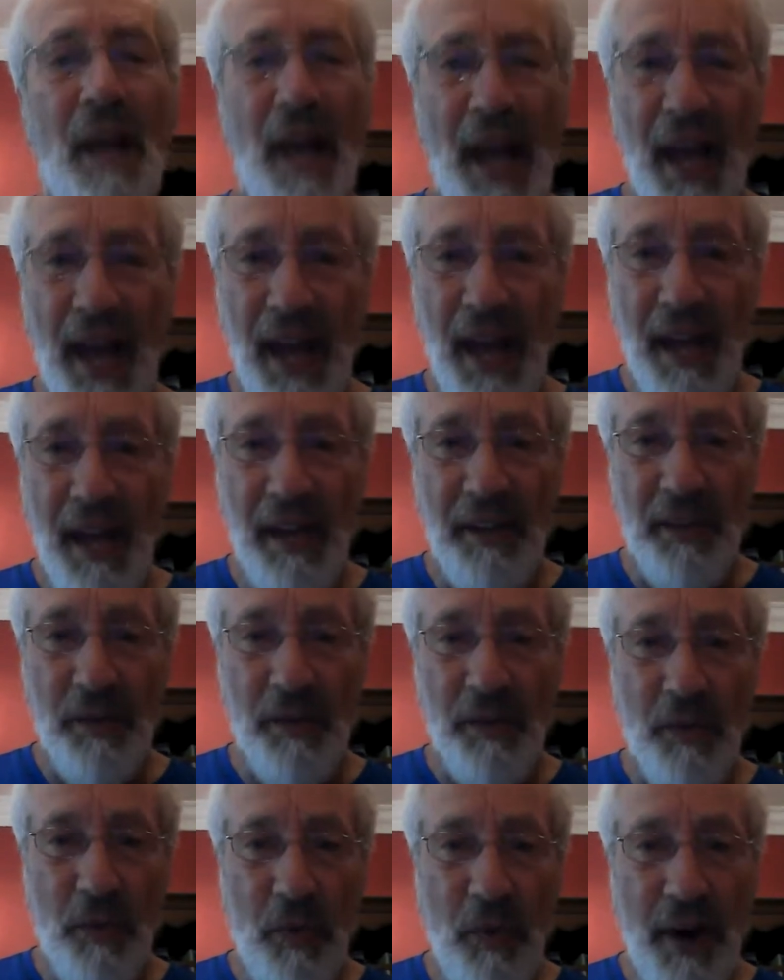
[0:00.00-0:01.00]

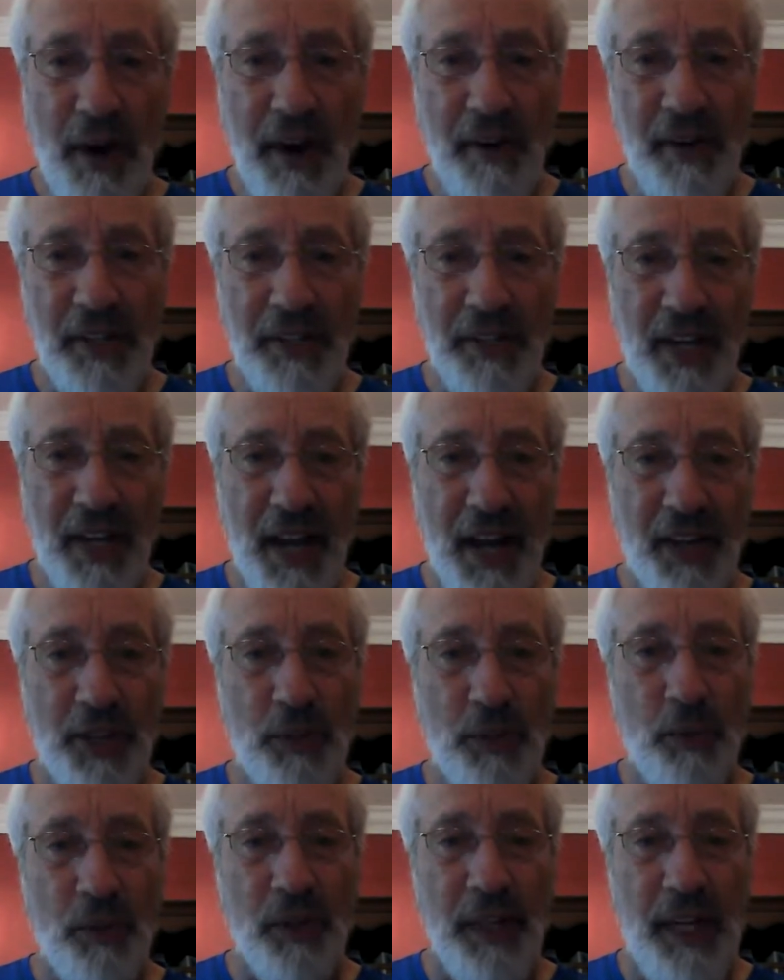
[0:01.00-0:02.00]
And where is the
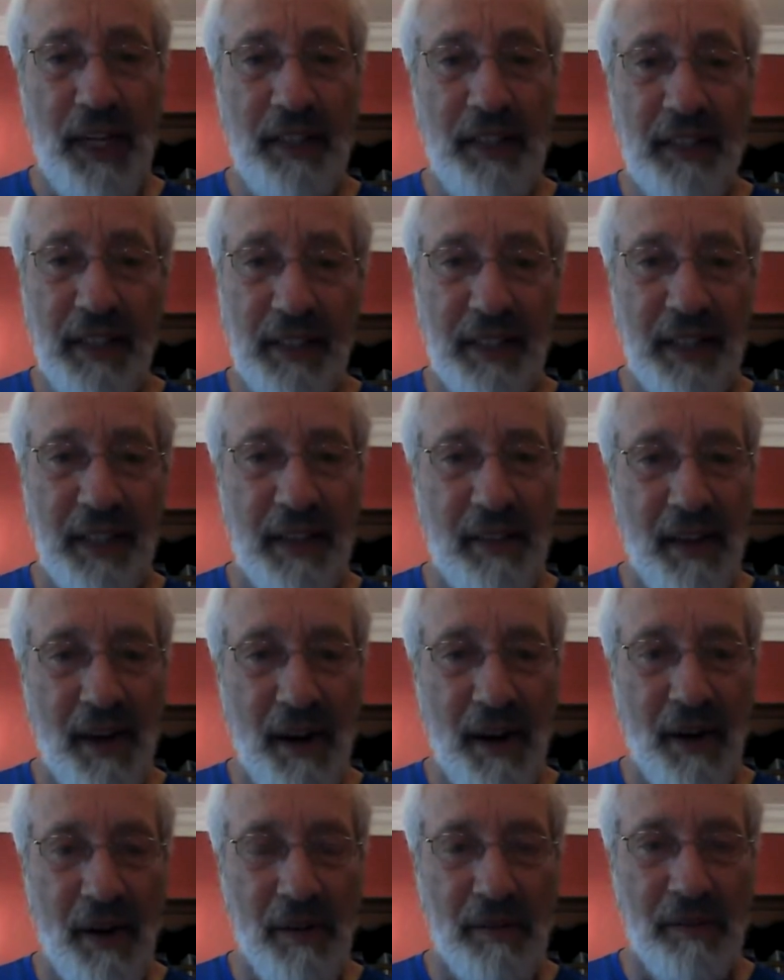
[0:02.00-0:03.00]
actual entity
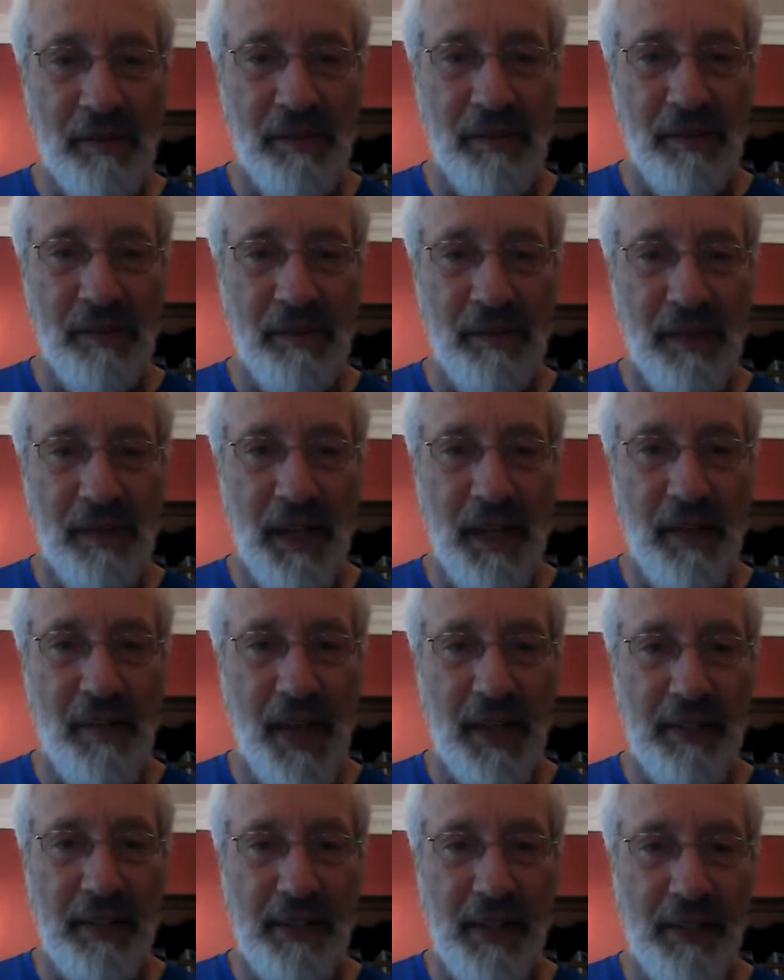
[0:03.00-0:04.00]
there in
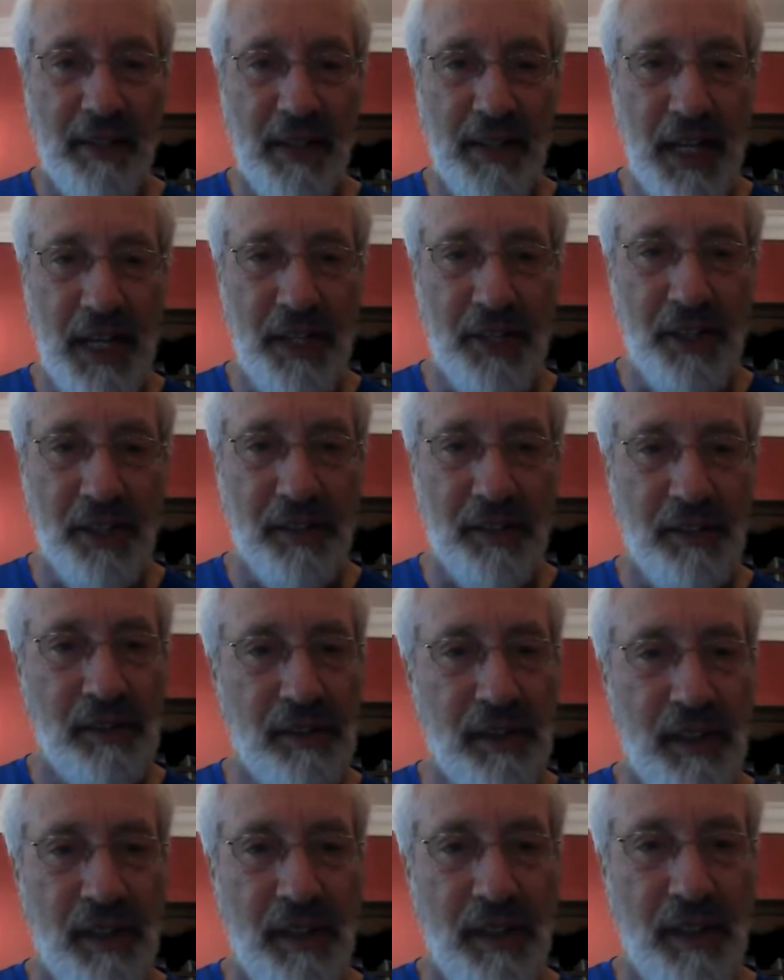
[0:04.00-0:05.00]
that sensation,
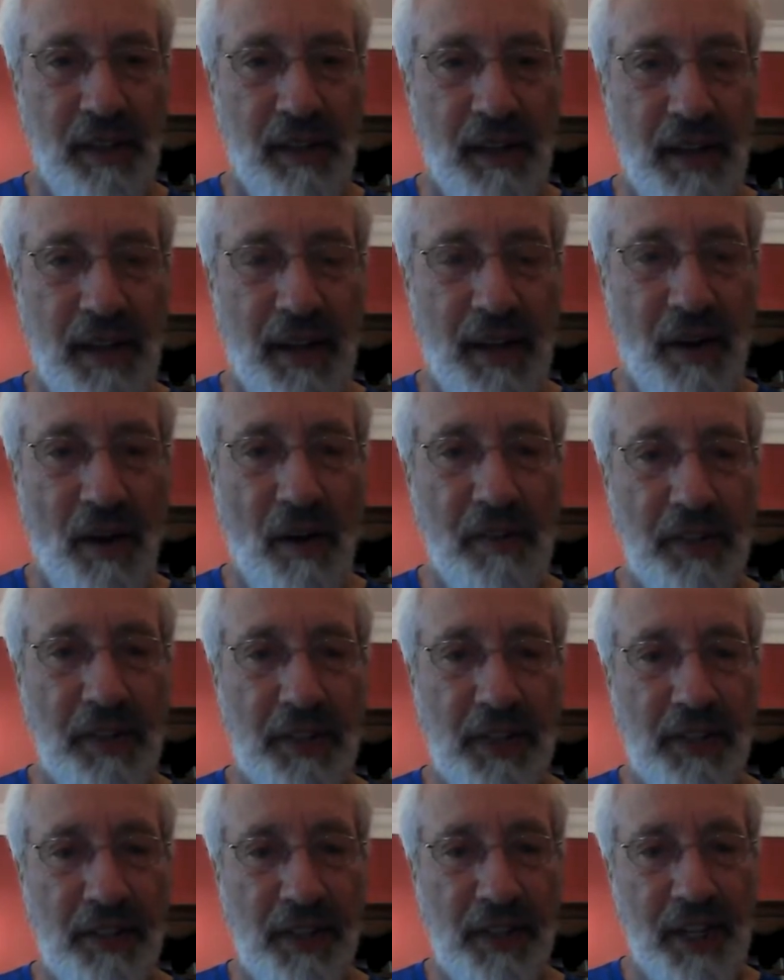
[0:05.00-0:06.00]
in all the
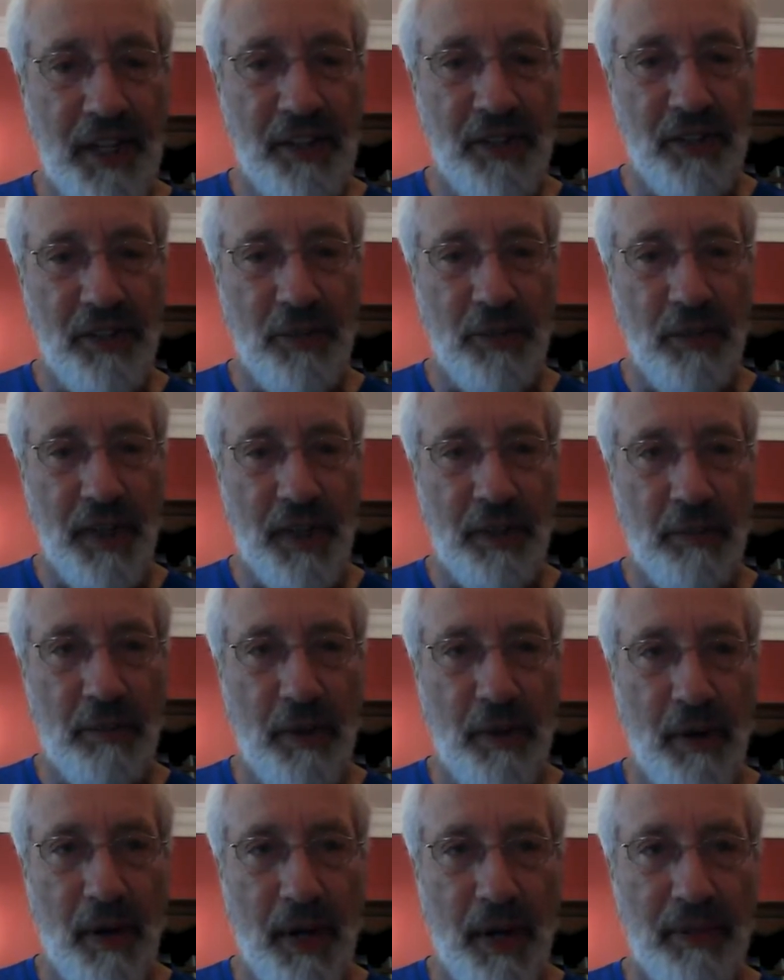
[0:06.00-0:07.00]
sensations we
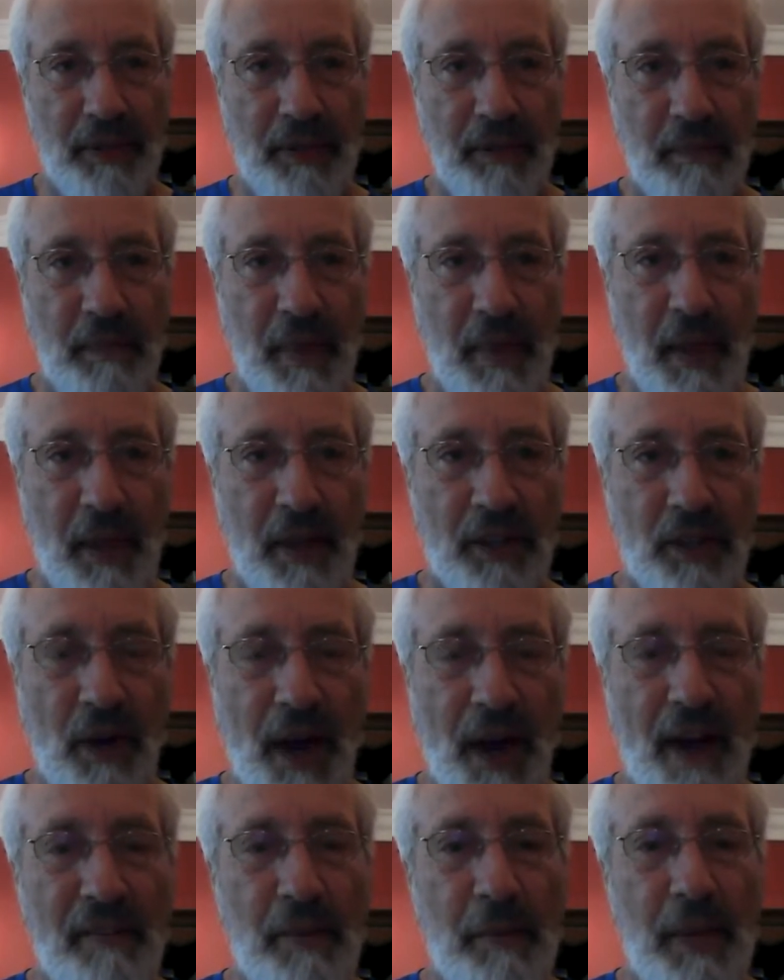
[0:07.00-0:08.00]
experience? So
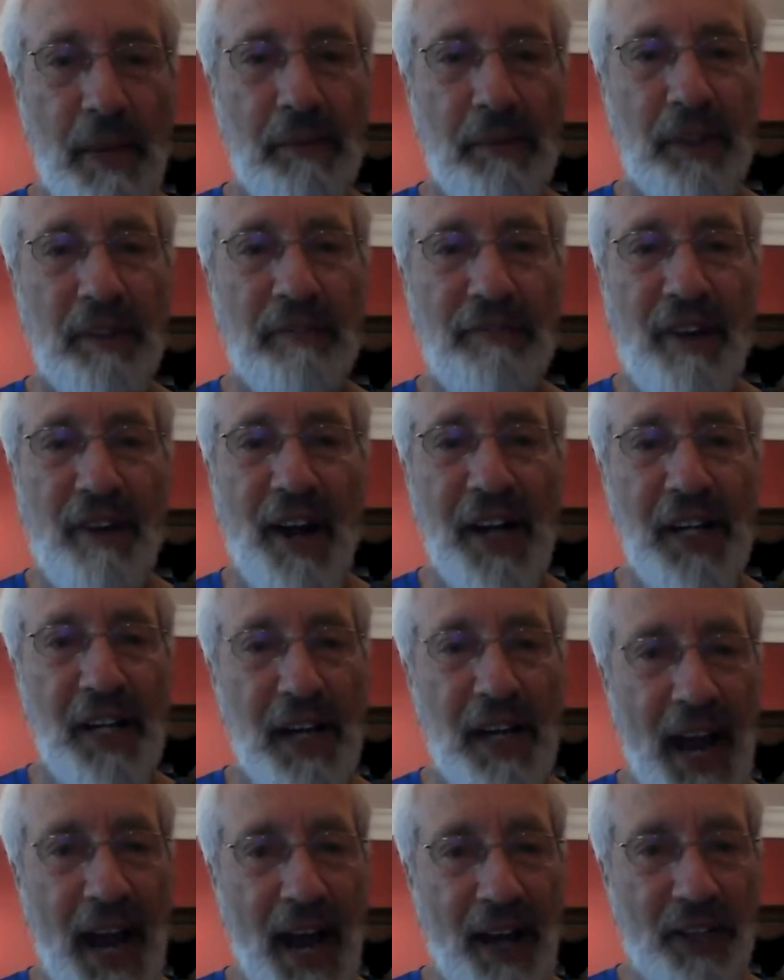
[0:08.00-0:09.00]
I haven't been able to find
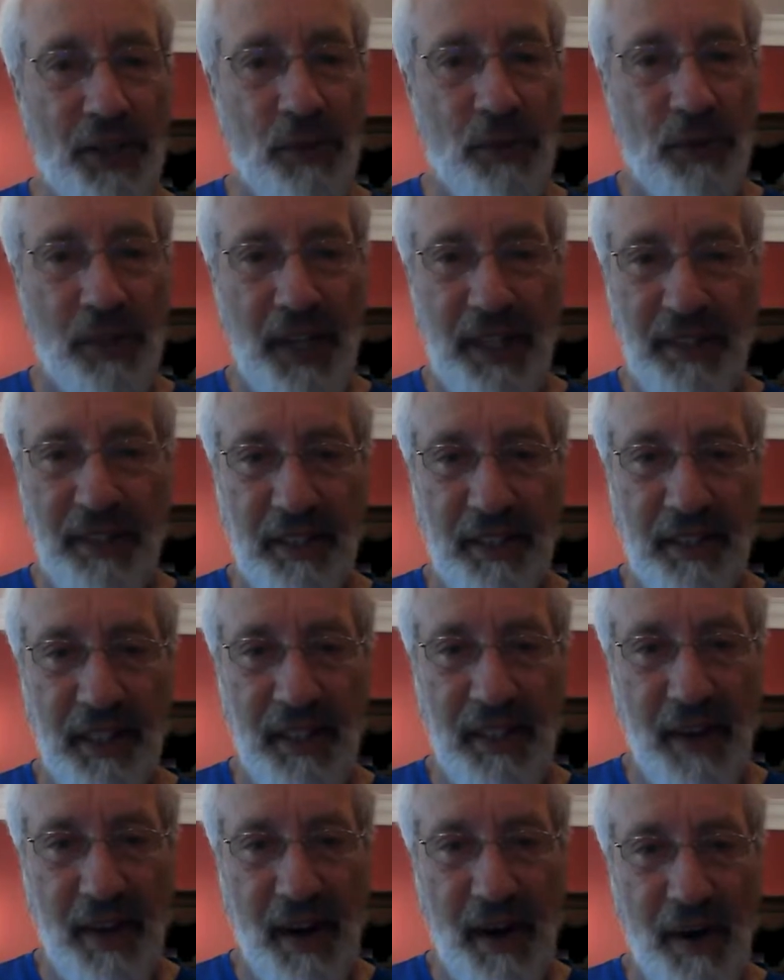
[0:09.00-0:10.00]
any actual
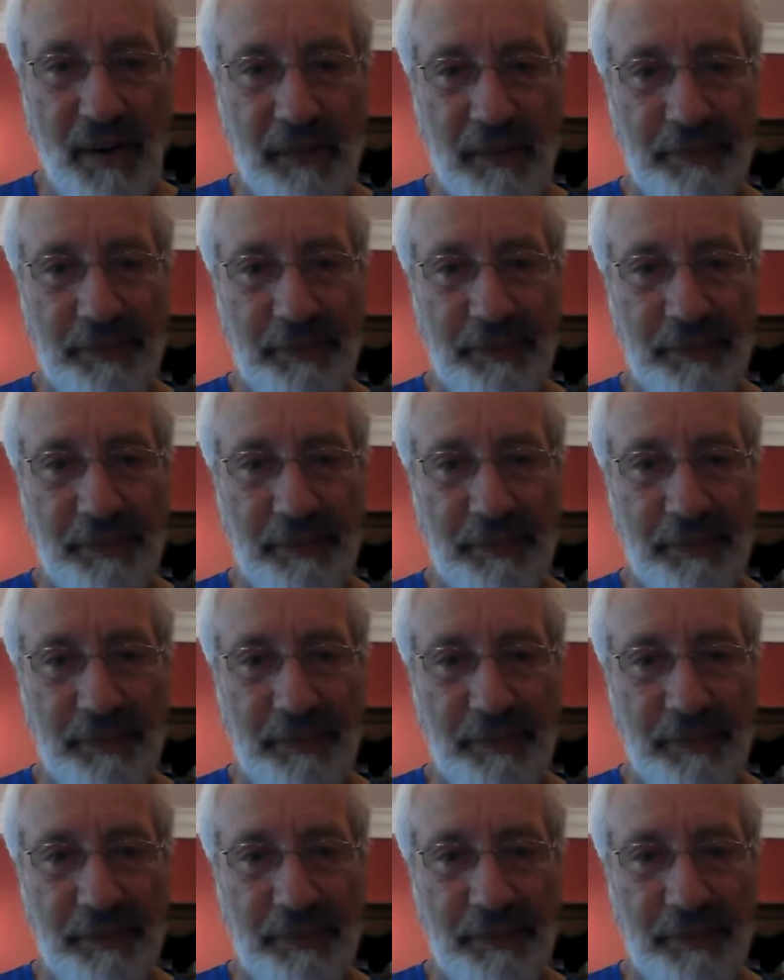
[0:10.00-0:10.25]
entity there.